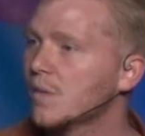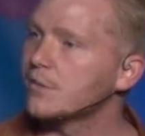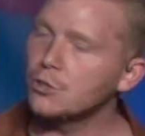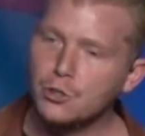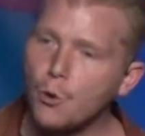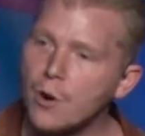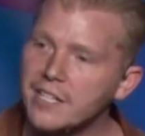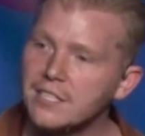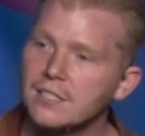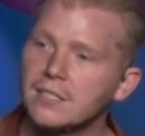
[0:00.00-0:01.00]
The
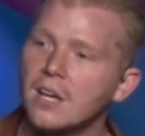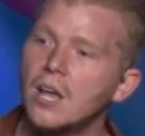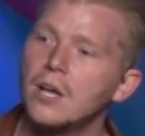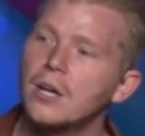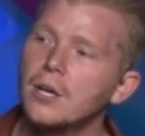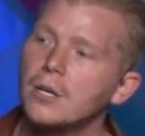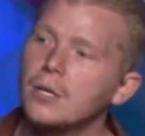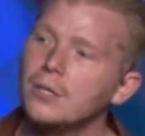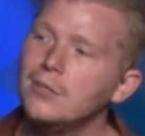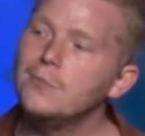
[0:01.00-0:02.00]
choice
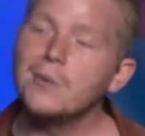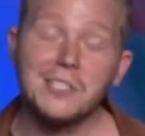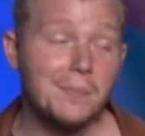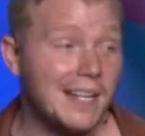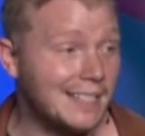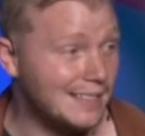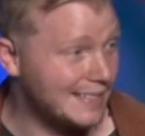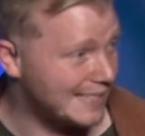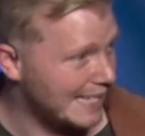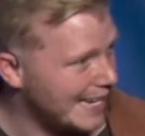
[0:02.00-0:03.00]
you must make
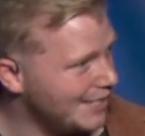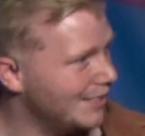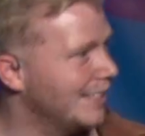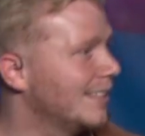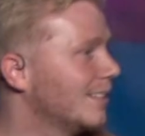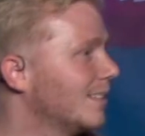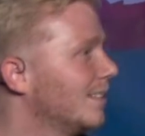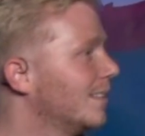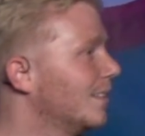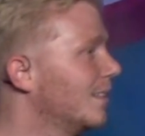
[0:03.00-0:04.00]
daily.
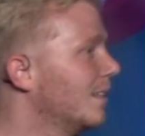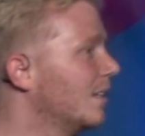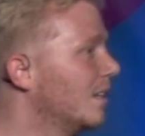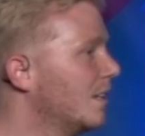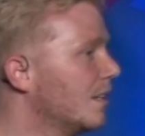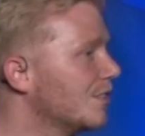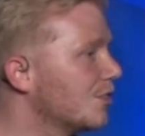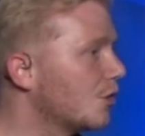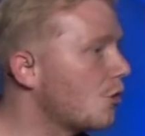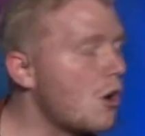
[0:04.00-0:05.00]
The
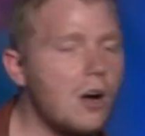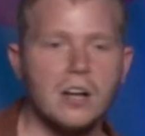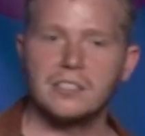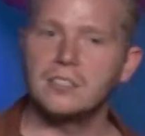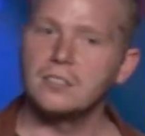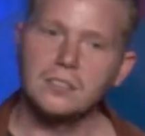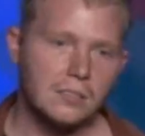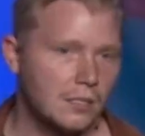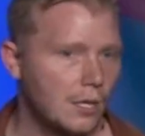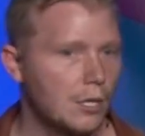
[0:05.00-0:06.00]
cross
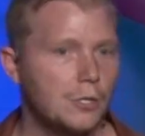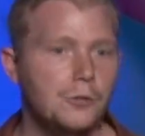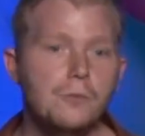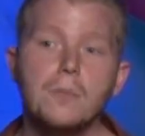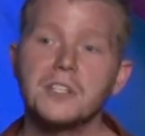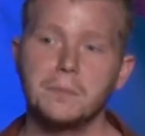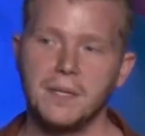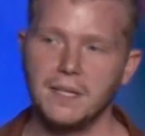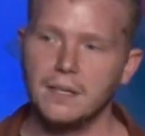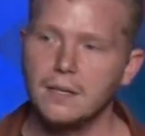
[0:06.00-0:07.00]
you must
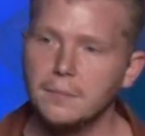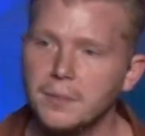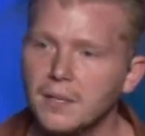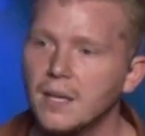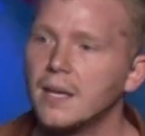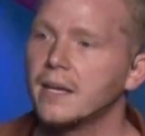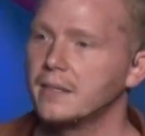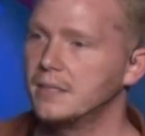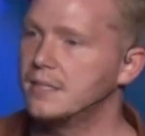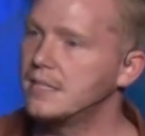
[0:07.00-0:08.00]
pick up
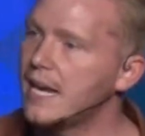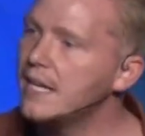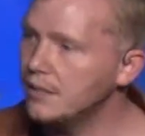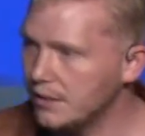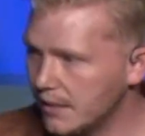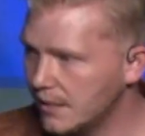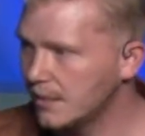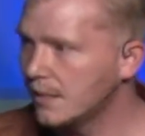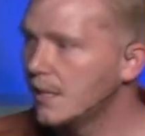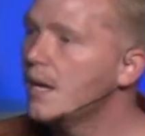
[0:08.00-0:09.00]
daily.
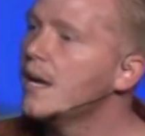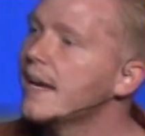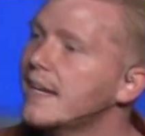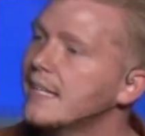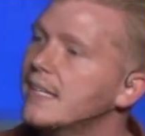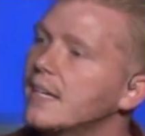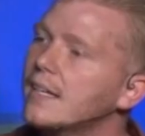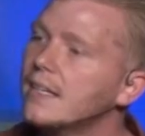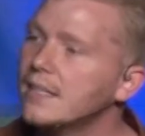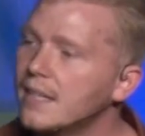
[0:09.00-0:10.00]
And
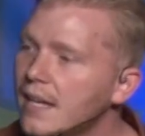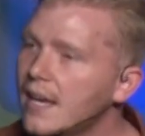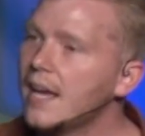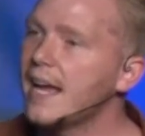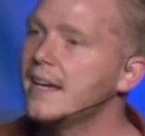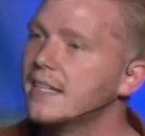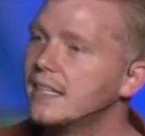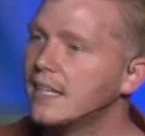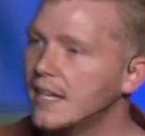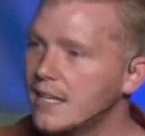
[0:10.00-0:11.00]
again
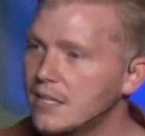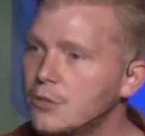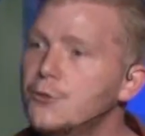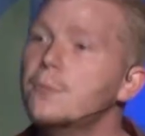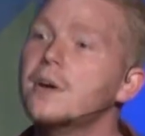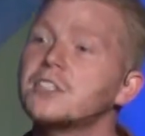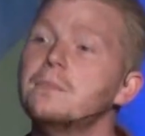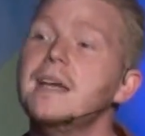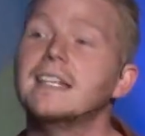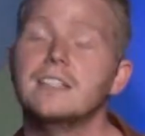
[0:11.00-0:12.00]
you must
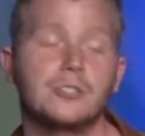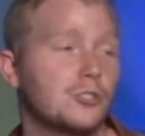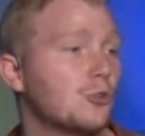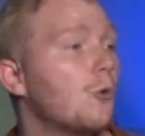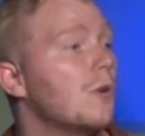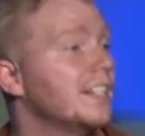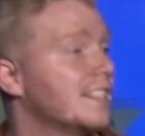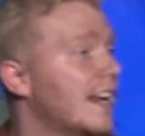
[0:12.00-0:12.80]
make this choice that